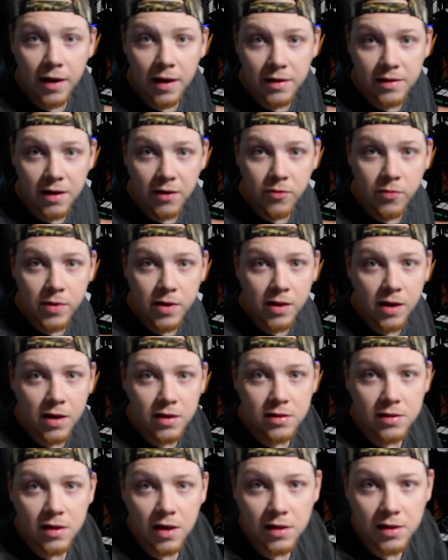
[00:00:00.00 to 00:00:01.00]
As everybody
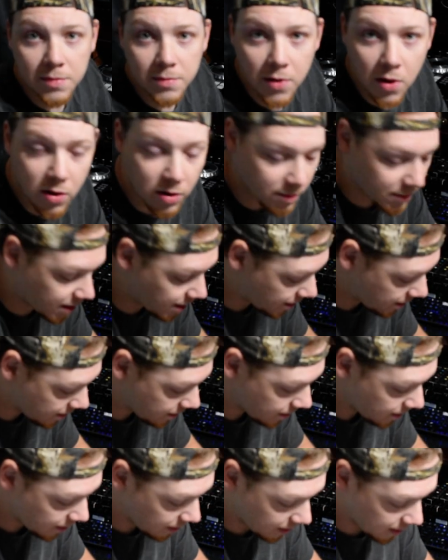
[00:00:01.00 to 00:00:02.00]
likes collecting Pokemon,
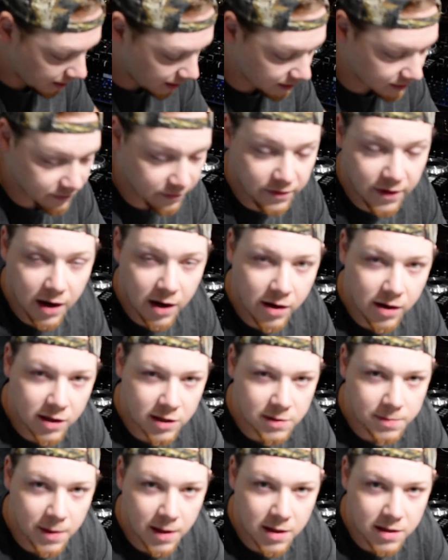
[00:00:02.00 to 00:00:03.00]
it's very
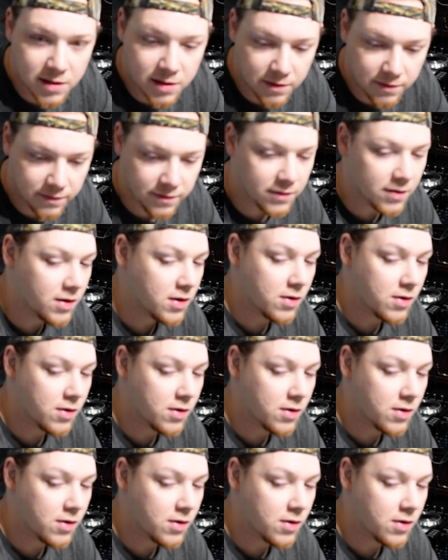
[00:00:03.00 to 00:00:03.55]
expensive.